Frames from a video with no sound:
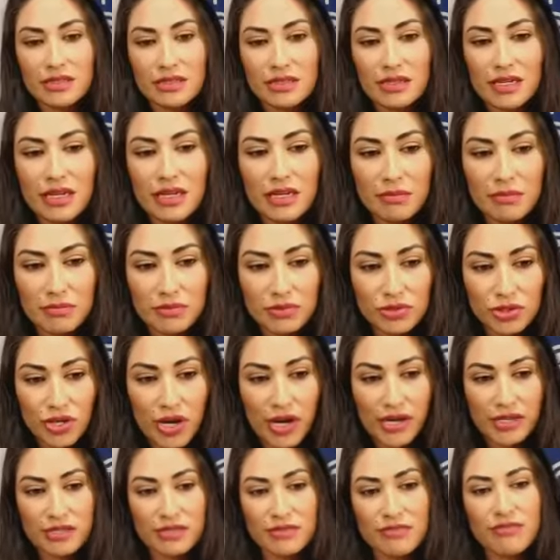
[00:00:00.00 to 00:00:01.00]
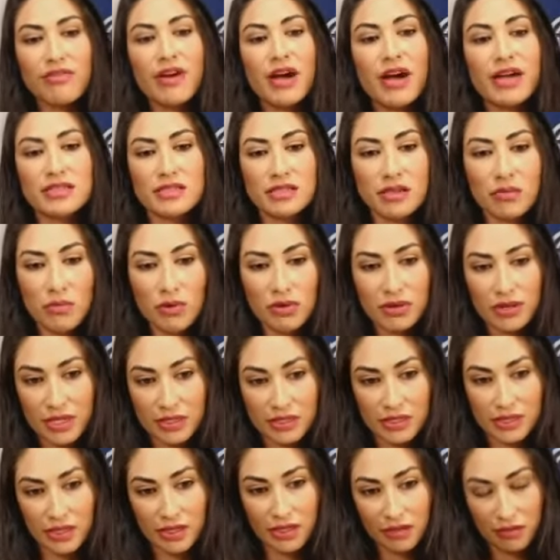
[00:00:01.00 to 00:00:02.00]
domestic violence back then, and
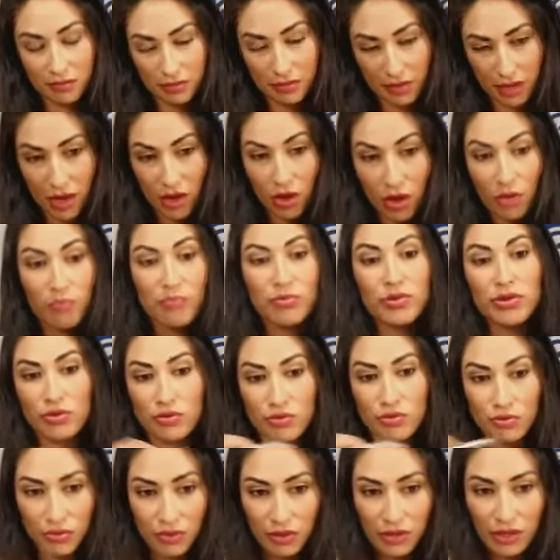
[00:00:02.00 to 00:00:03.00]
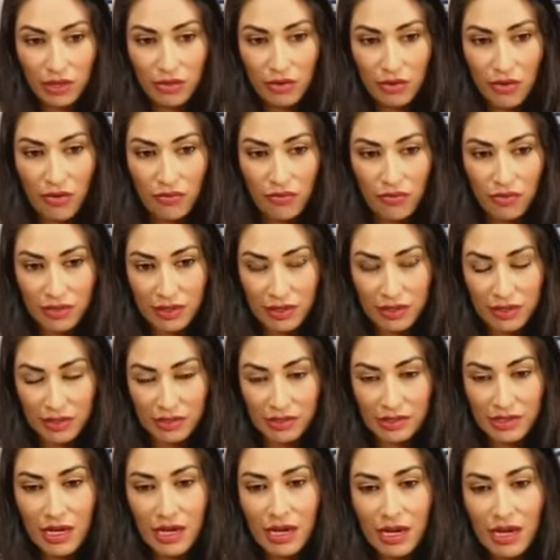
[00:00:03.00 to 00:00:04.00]
her sister spoke openly to me
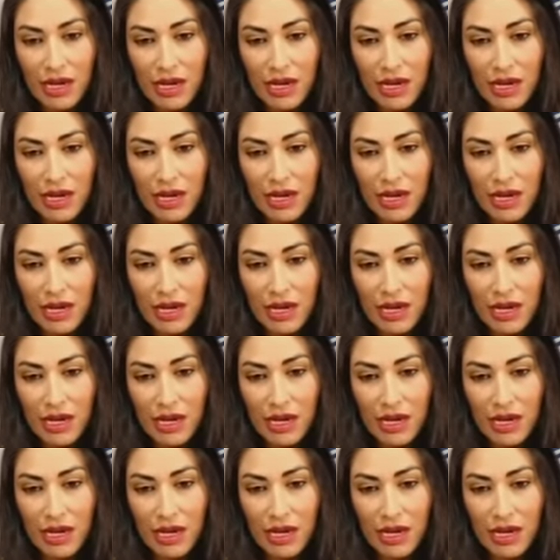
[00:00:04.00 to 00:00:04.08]
about it.